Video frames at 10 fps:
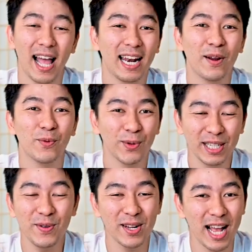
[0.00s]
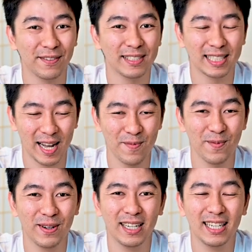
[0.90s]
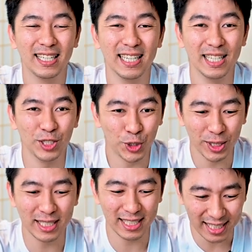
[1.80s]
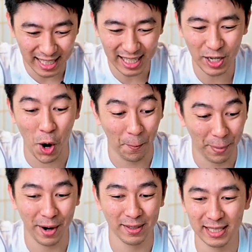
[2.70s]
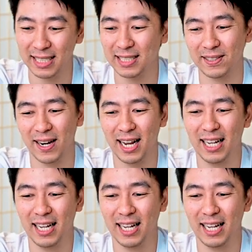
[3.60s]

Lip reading: And I really, really have some interesting comparison, right?